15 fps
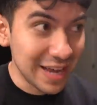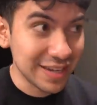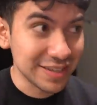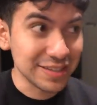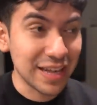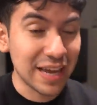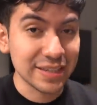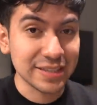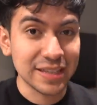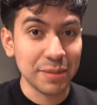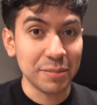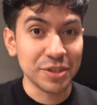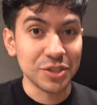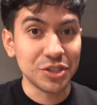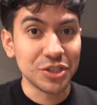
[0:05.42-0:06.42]
and his last
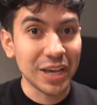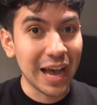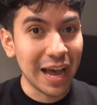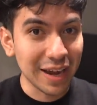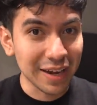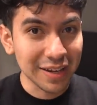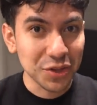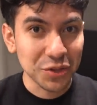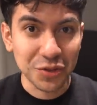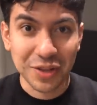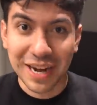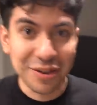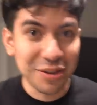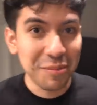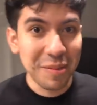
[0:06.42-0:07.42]
name is Jack. So
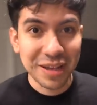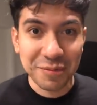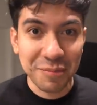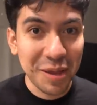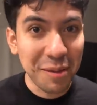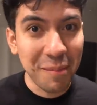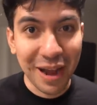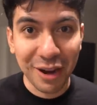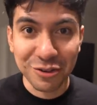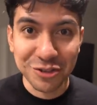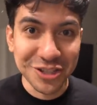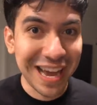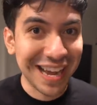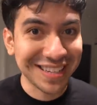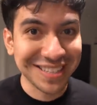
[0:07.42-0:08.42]
that only makes me Michael
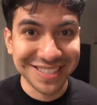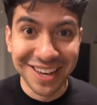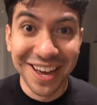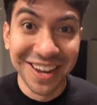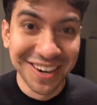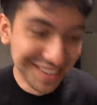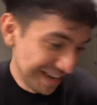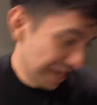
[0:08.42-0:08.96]
Jackson.